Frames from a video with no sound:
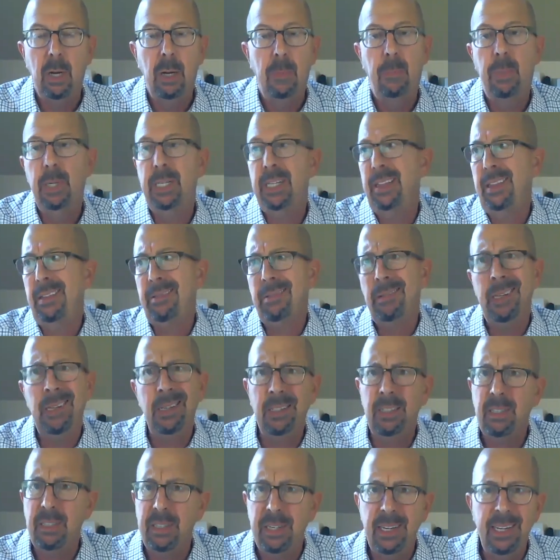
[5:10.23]
But at
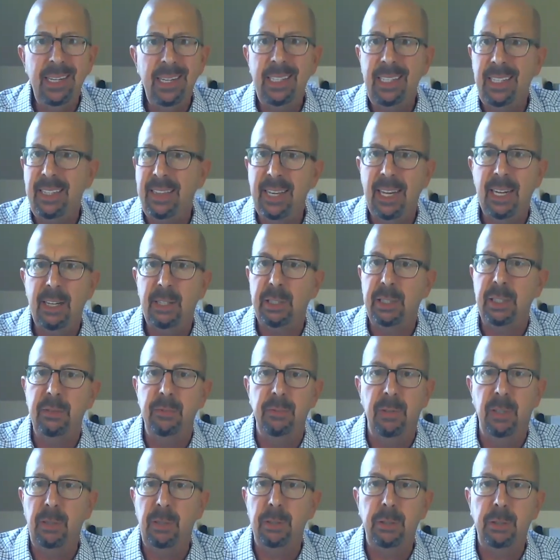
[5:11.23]
380,000
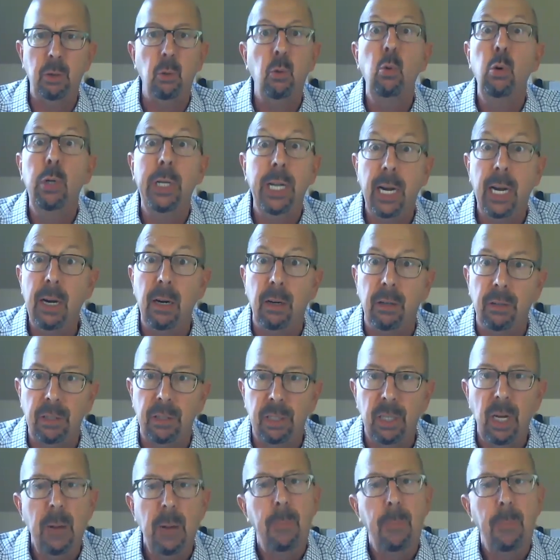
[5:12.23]
volts, who cares?